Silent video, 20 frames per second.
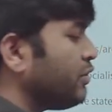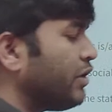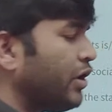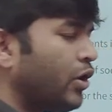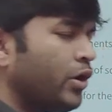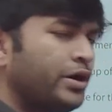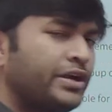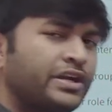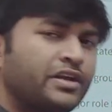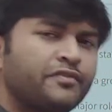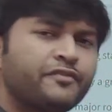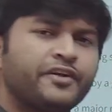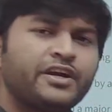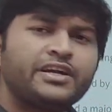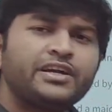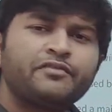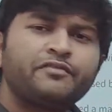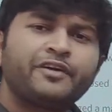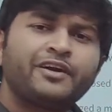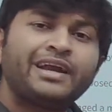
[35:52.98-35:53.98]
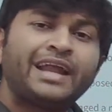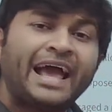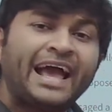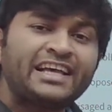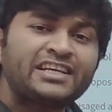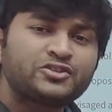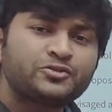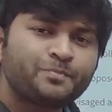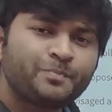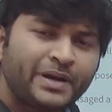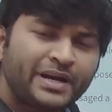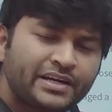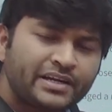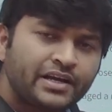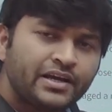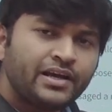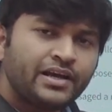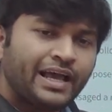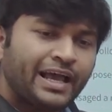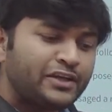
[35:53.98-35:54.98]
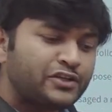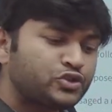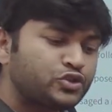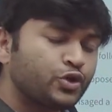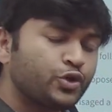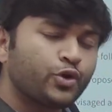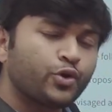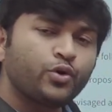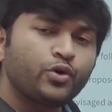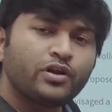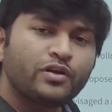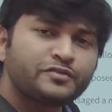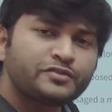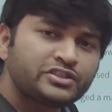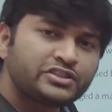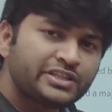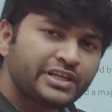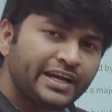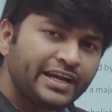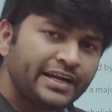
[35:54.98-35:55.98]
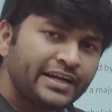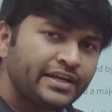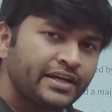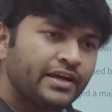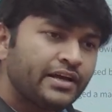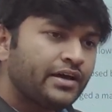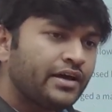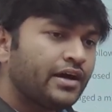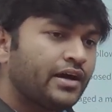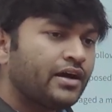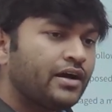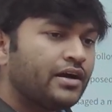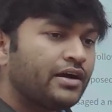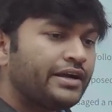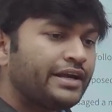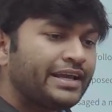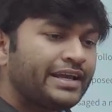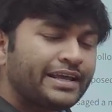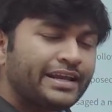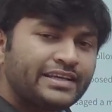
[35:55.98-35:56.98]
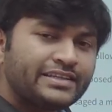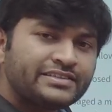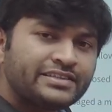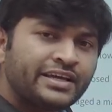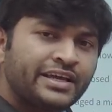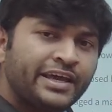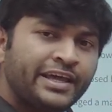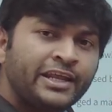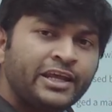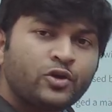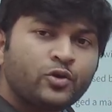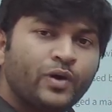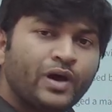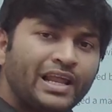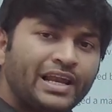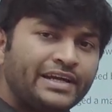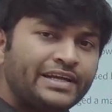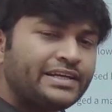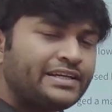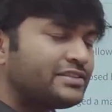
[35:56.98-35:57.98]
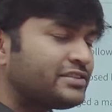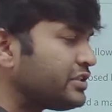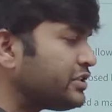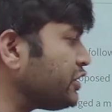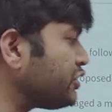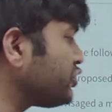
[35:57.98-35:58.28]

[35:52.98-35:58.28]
on different different aspect as the role of state, uh, decreasing inequalities in the